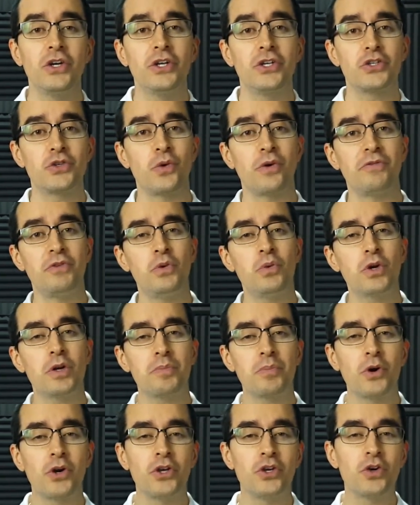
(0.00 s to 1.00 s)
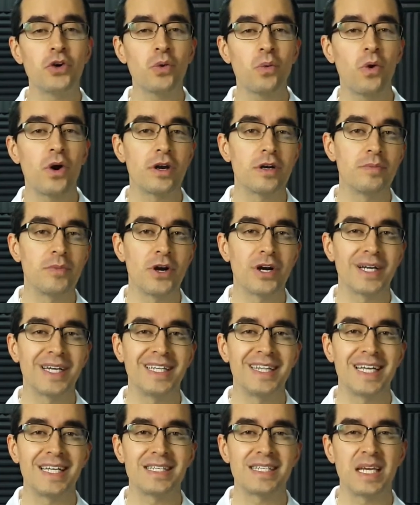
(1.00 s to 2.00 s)
So if you were to put your watermark
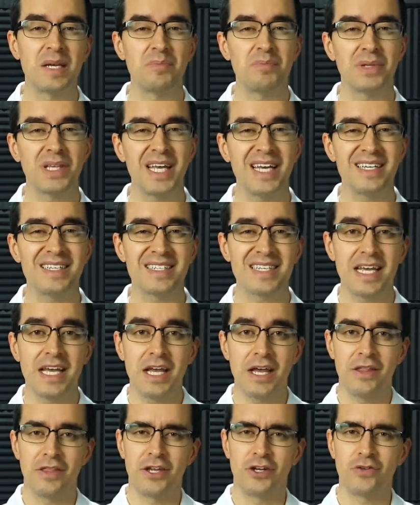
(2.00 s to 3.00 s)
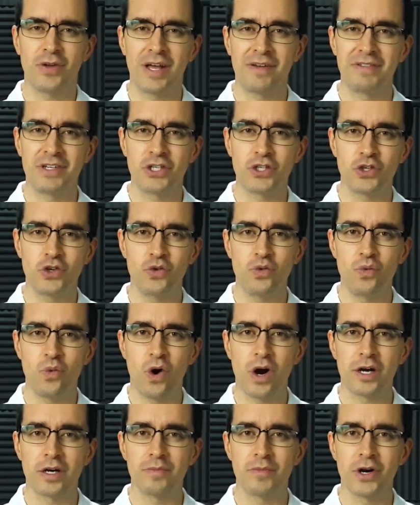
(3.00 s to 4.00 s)
in that same place, then you'll have these two
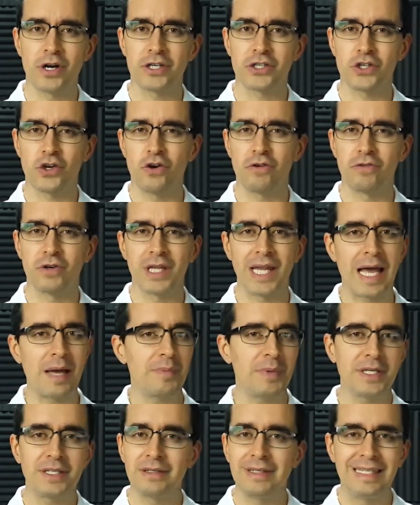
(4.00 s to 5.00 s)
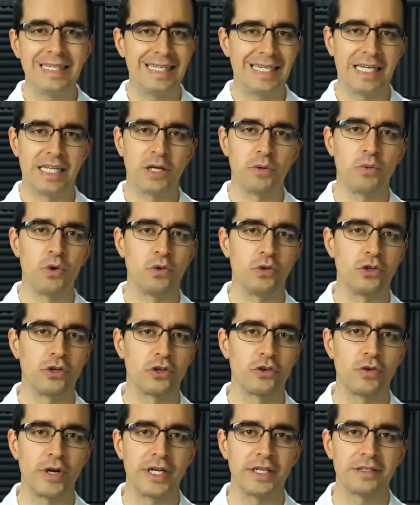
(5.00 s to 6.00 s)
watermarks overlapping, and that won't look
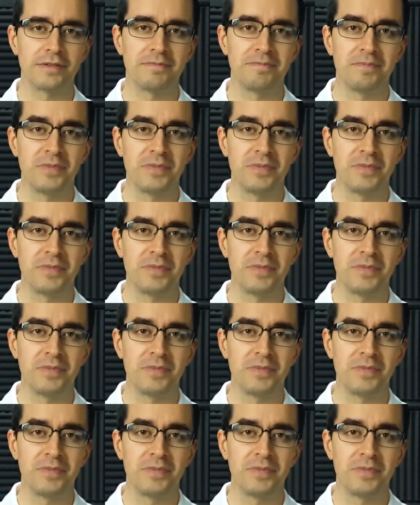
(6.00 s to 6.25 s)
great.